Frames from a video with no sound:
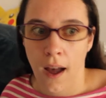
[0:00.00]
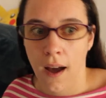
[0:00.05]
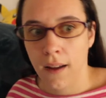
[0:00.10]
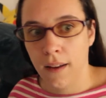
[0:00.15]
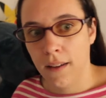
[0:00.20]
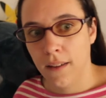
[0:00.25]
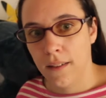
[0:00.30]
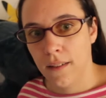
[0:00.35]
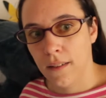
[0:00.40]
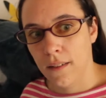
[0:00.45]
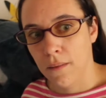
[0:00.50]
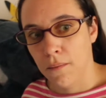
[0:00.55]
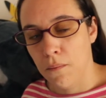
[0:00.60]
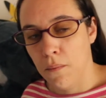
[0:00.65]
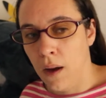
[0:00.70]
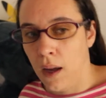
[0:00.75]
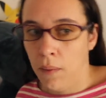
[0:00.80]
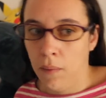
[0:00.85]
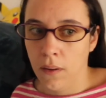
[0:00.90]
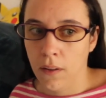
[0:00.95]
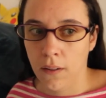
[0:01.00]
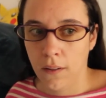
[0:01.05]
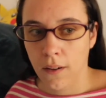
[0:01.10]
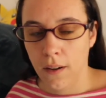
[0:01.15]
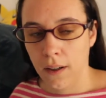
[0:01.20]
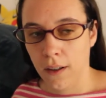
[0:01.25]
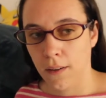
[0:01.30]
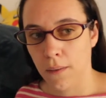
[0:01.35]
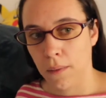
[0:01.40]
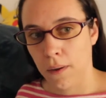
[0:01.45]
And it's maybe not
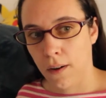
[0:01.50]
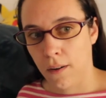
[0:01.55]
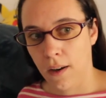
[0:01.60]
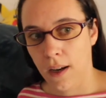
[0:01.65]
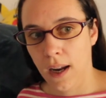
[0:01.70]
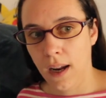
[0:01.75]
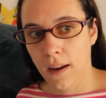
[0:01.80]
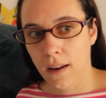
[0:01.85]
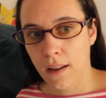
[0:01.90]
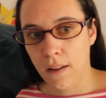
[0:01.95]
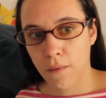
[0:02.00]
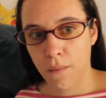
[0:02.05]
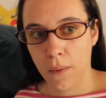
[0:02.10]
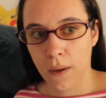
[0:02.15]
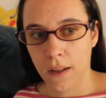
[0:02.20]
going to be creative,